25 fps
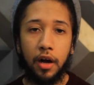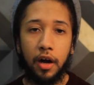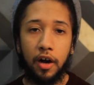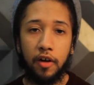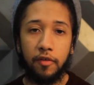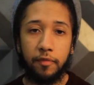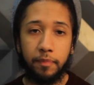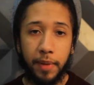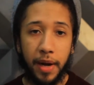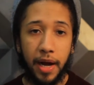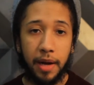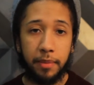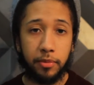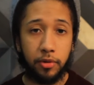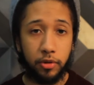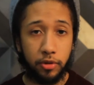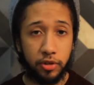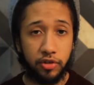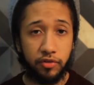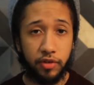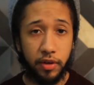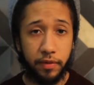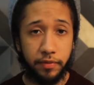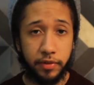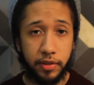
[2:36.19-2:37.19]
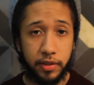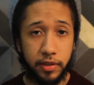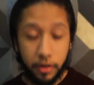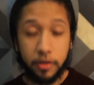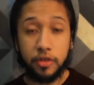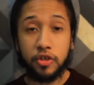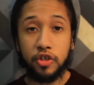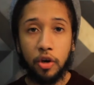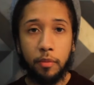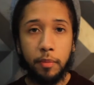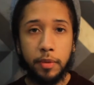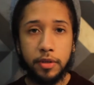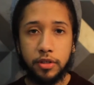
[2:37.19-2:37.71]
of pop culture references.
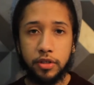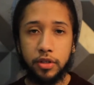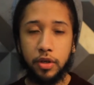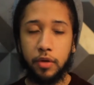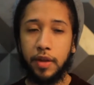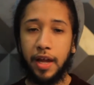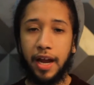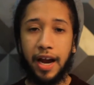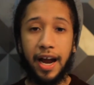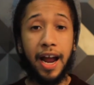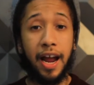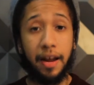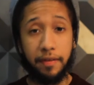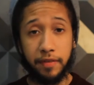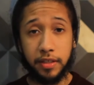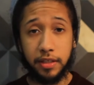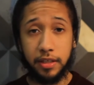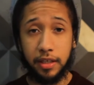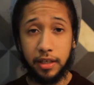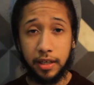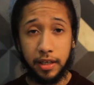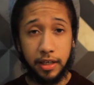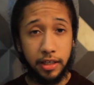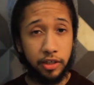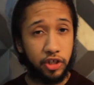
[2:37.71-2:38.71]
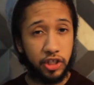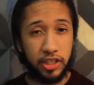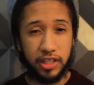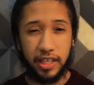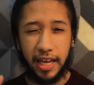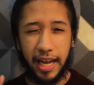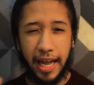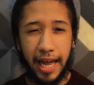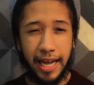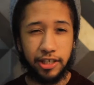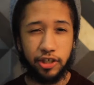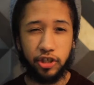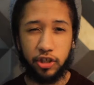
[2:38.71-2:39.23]
So much so that I have to see it again just to
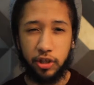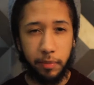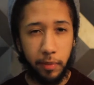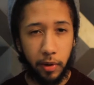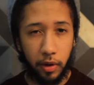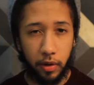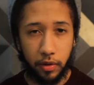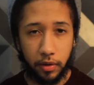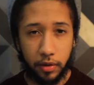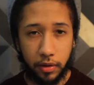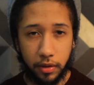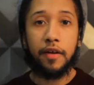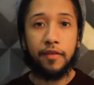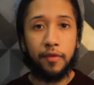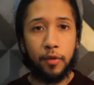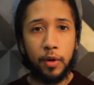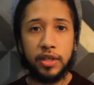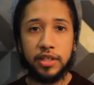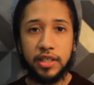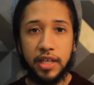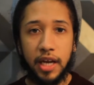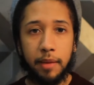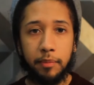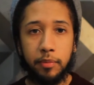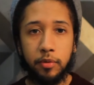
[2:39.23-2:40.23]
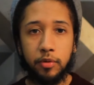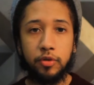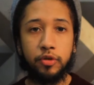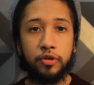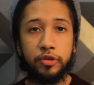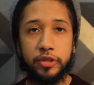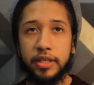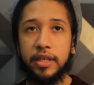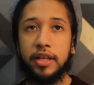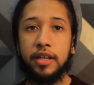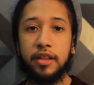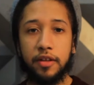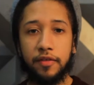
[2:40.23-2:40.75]
catch them all. For example, you
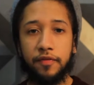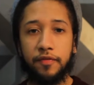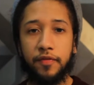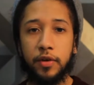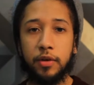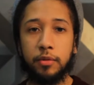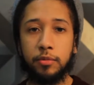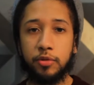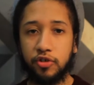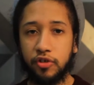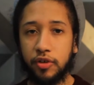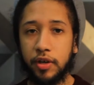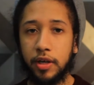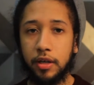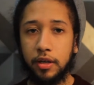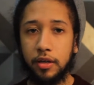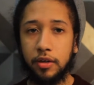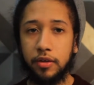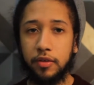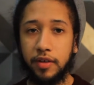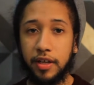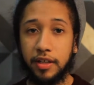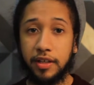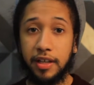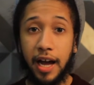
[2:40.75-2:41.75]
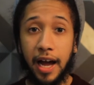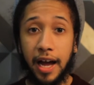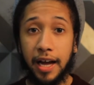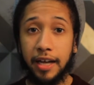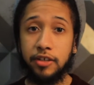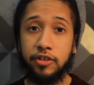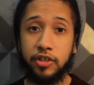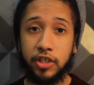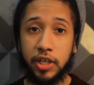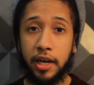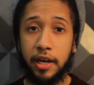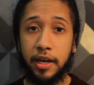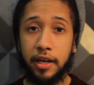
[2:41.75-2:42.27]
see in the film trailer that the
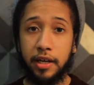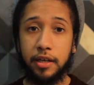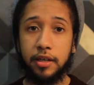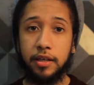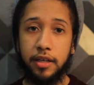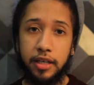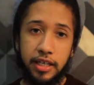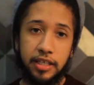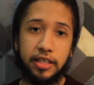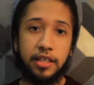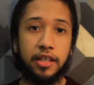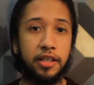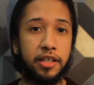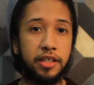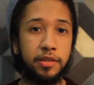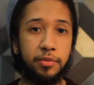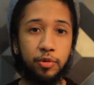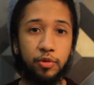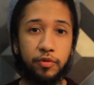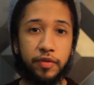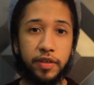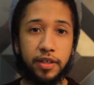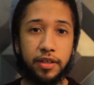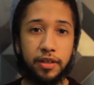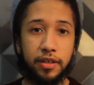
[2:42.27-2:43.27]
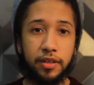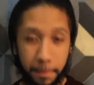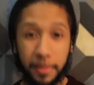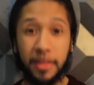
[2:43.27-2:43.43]
Iron Giant is in this movie.